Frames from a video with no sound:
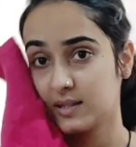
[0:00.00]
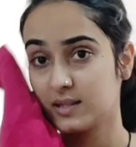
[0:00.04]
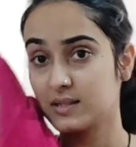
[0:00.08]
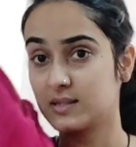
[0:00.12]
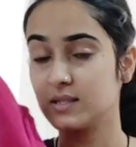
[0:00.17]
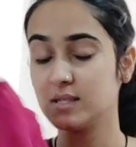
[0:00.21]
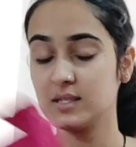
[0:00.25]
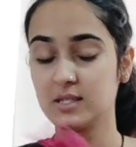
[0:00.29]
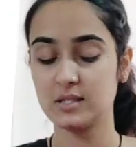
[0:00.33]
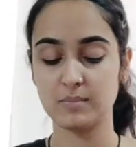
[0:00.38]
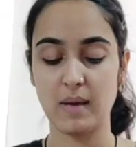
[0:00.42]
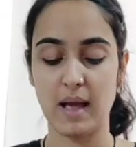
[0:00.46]

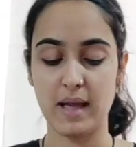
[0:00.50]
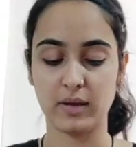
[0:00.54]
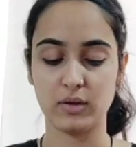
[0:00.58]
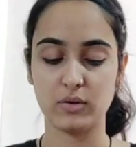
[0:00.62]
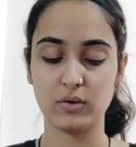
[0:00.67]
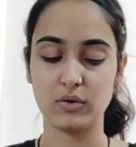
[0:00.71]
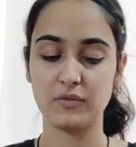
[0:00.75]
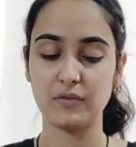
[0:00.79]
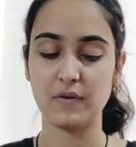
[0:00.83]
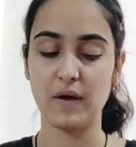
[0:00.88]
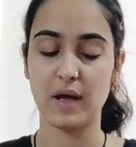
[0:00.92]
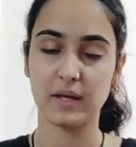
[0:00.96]
This is
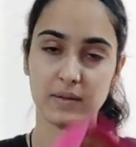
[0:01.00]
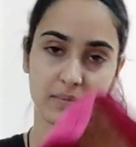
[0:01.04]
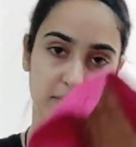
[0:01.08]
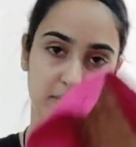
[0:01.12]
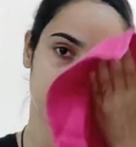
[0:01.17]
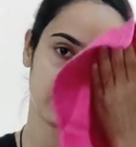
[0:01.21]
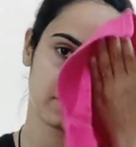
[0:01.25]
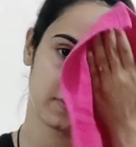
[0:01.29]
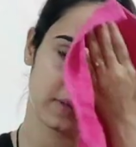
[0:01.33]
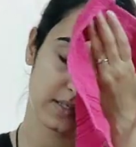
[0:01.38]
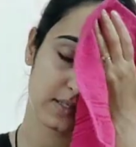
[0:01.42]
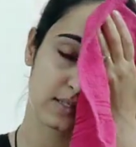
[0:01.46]

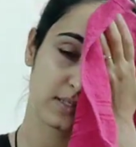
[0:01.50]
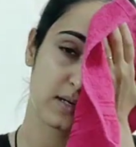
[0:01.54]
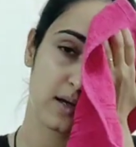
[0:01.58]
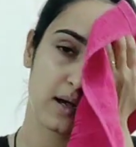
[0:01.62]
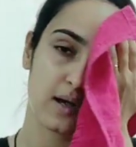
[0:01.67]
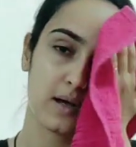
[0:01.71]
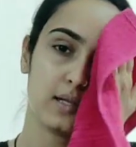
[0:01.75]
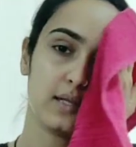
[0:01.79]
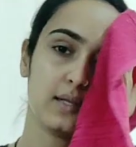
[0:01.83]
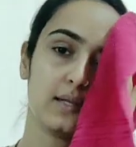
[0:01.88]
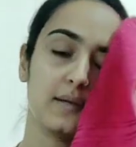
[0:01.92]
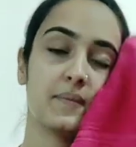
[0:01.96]
microfiber face
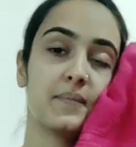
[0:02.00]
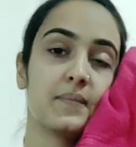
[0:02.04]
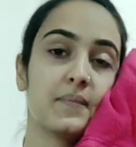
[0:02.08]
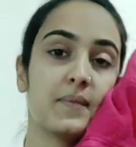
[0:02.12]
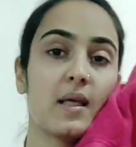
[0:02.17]
towel